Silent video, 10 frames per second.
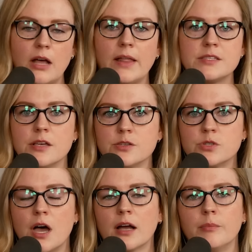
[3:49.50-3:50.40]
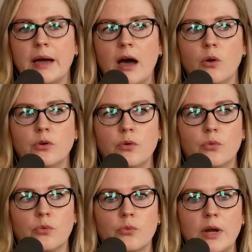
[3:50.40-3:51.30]
Now, let's also talk about
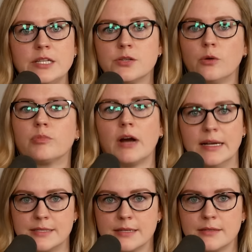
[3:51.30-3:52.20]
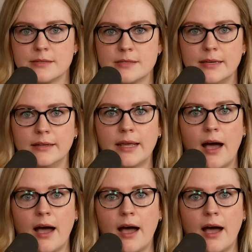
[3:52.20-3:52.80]
rental prices in